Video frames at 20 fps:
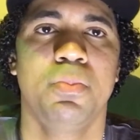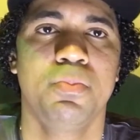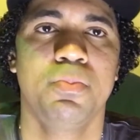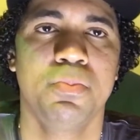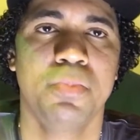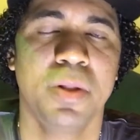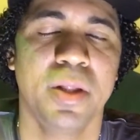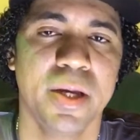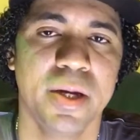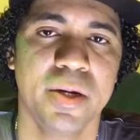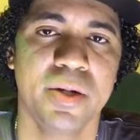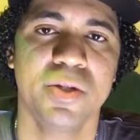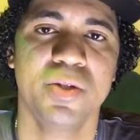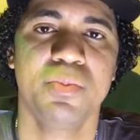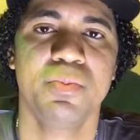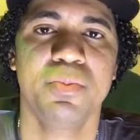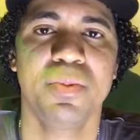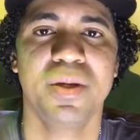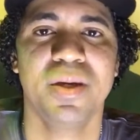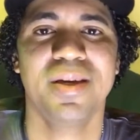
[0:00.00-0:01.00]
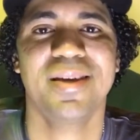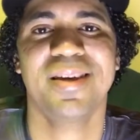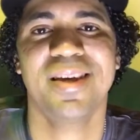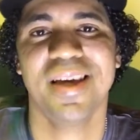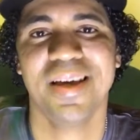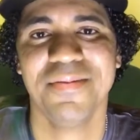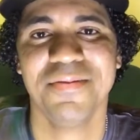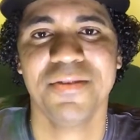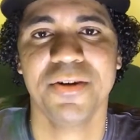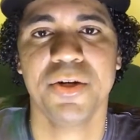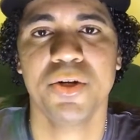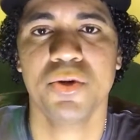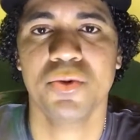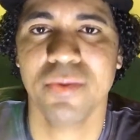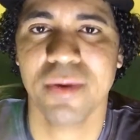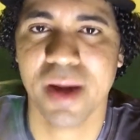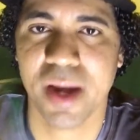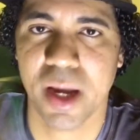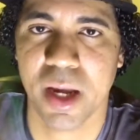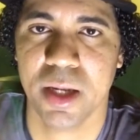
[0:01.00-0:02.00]
players being Kevin
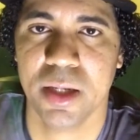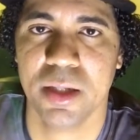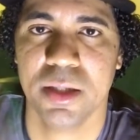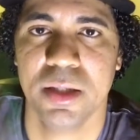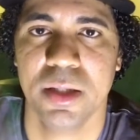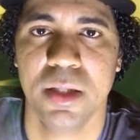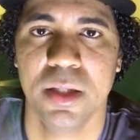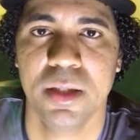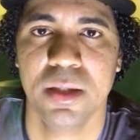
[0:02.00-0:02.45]
Durant